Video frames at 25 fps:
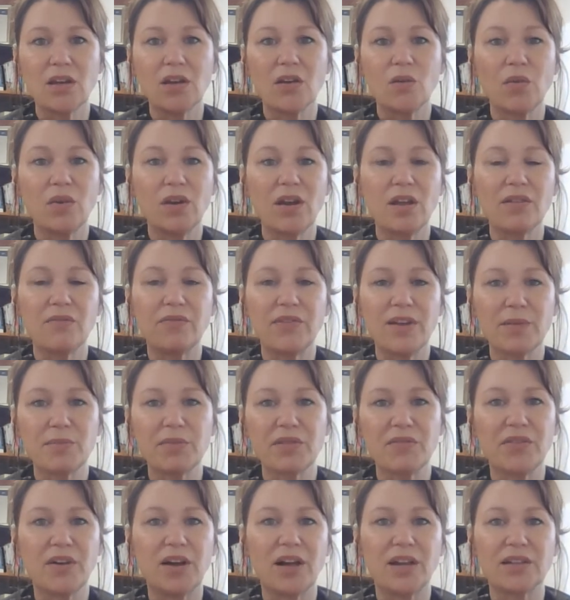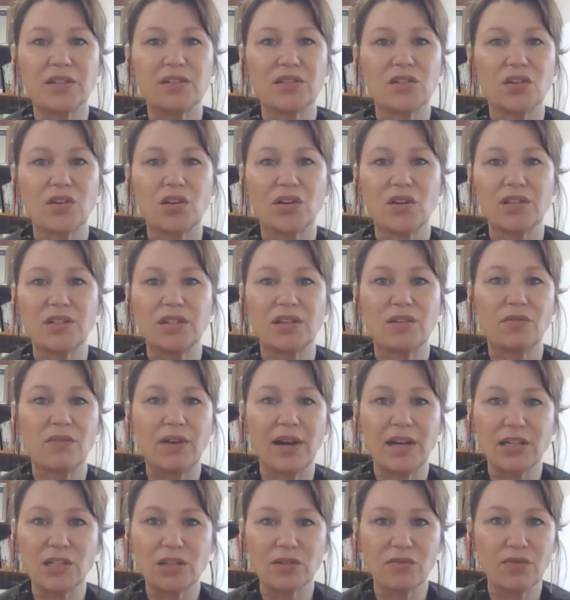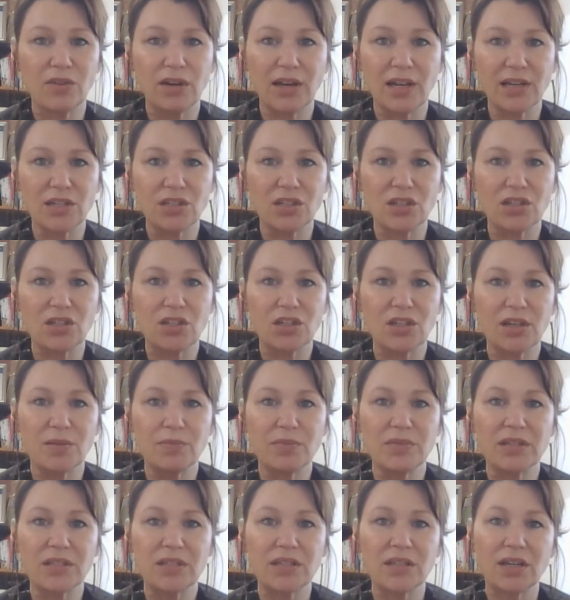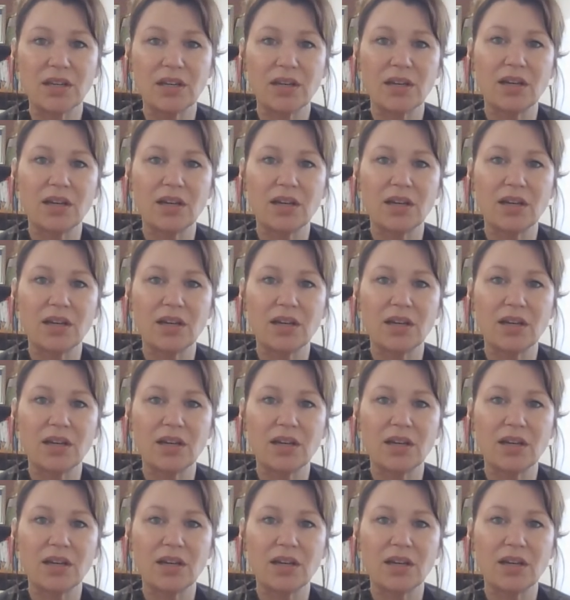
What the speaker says: We know that family violence occurs in a range of relationships